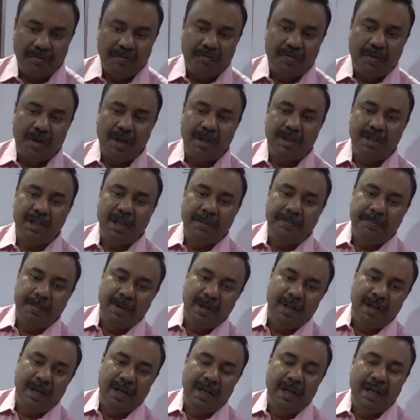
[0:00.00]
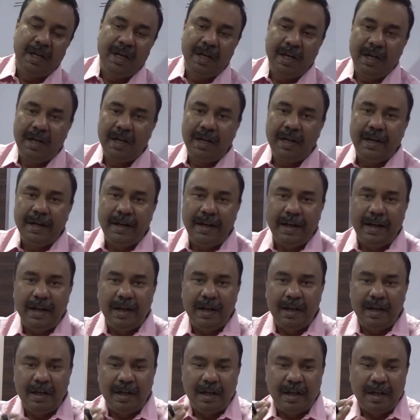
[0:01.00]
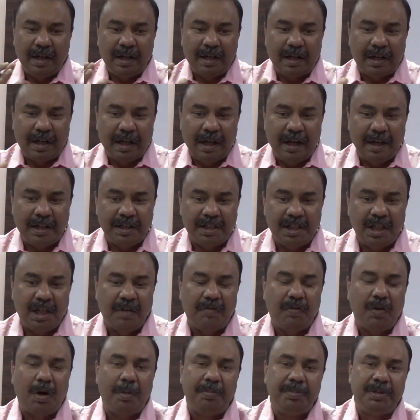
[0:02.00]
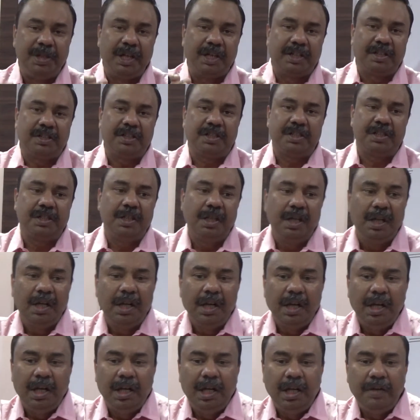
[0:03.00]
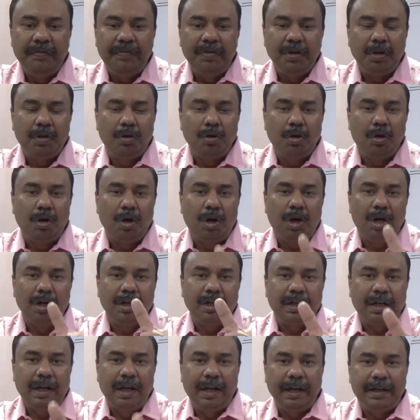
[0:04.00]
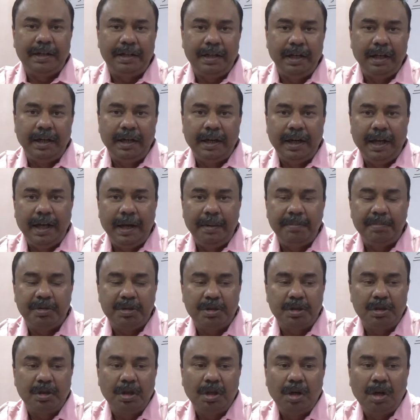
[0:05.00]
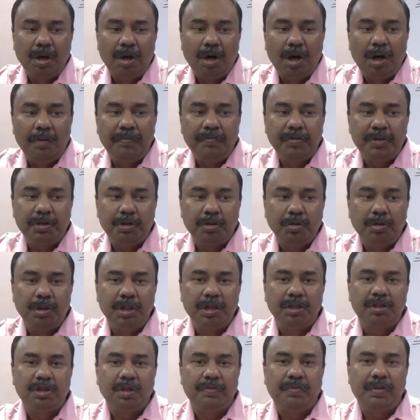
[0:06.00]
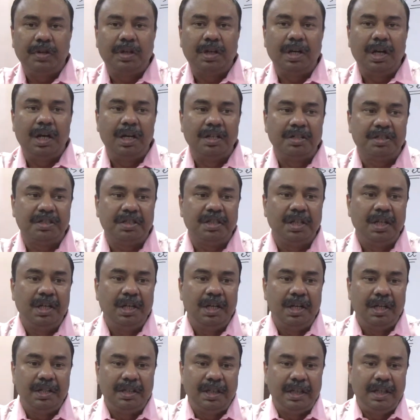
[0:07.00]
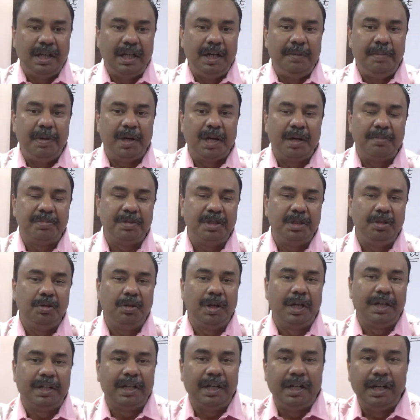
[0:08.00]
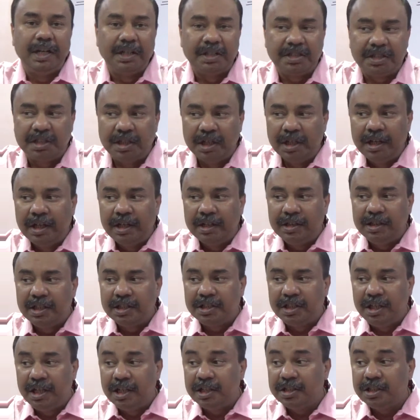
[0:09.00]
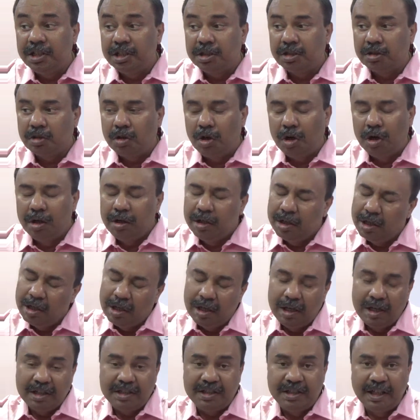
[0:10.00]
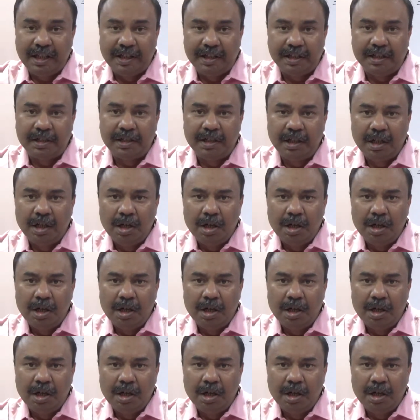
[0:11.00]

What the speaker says: For example, a collection of objects. If you go on collecting names of students of a class, then it becomes, you get a list. This list is called a set.